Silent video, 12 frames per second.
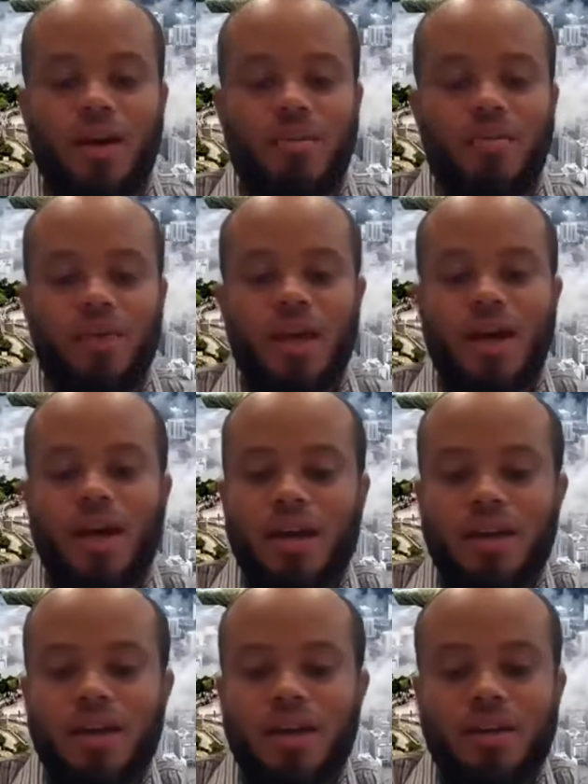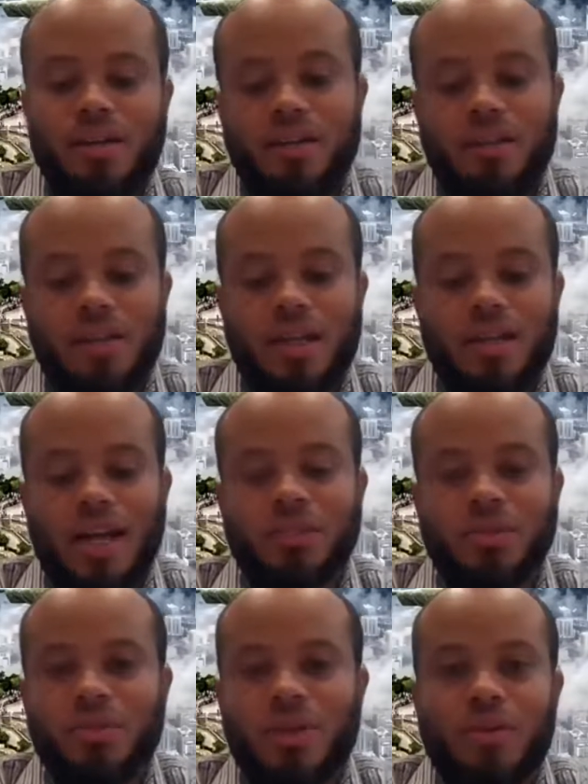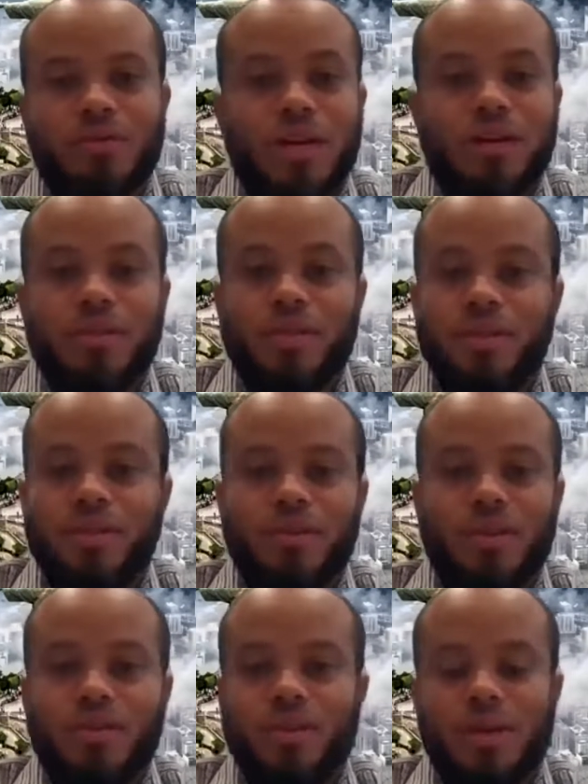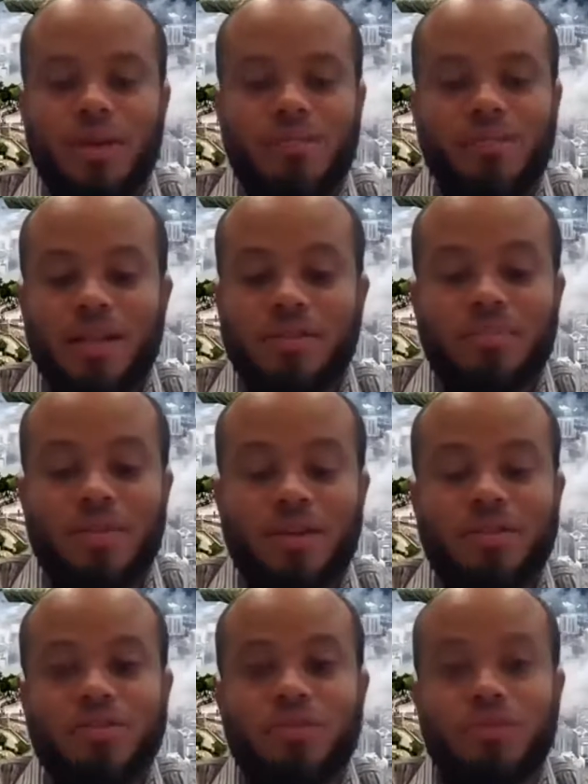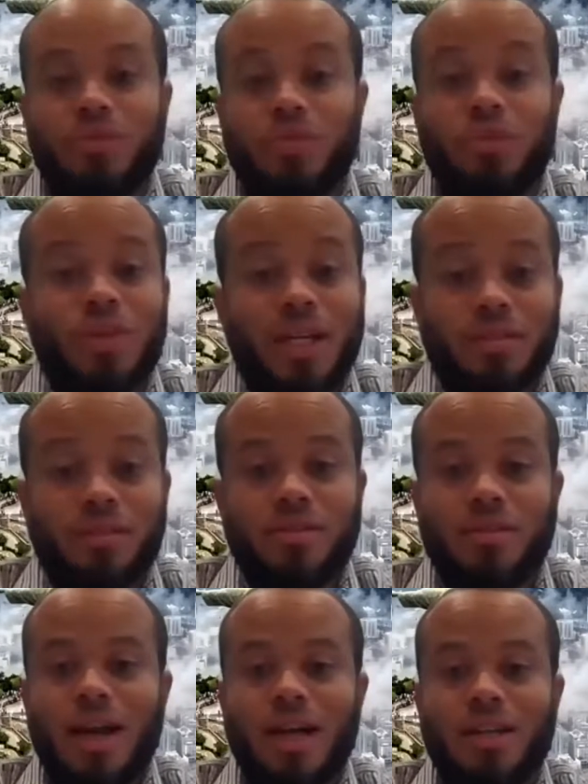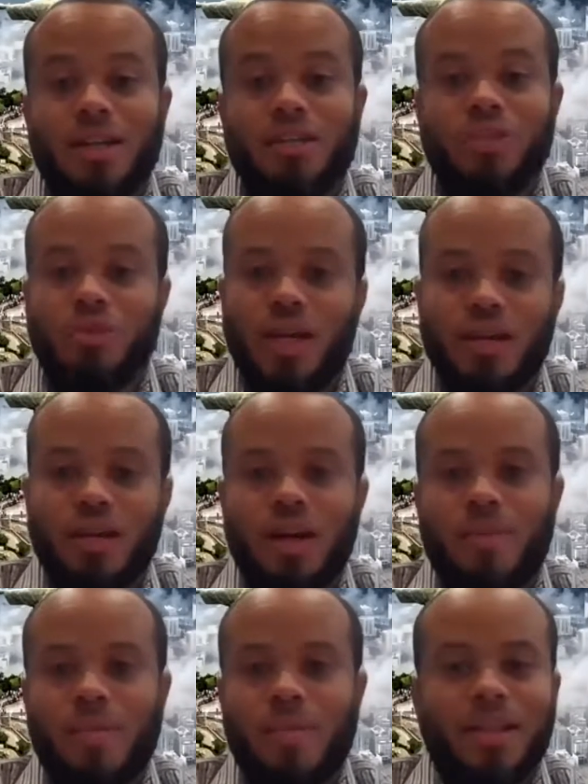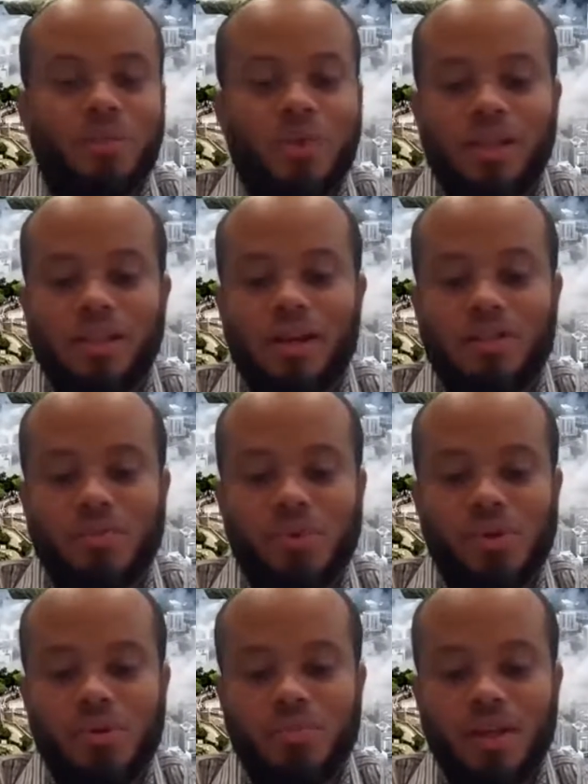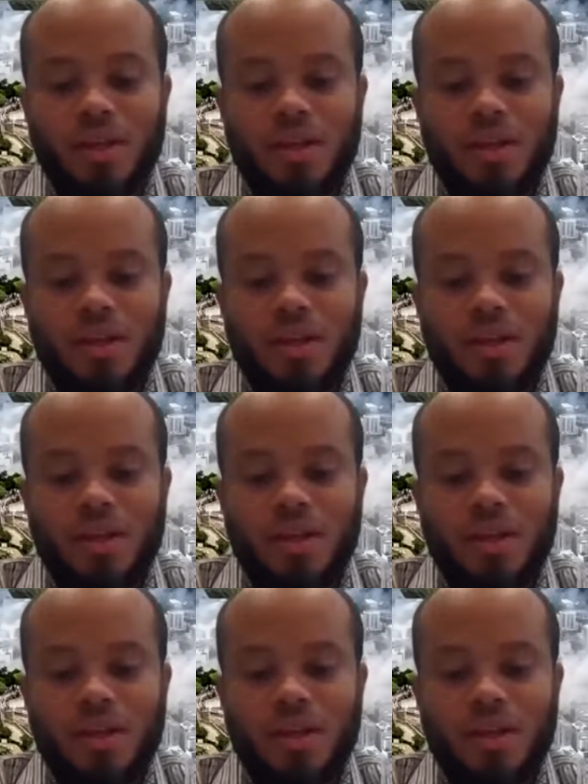Their national health service is under immense amounts of stress and strain, and they really need our support.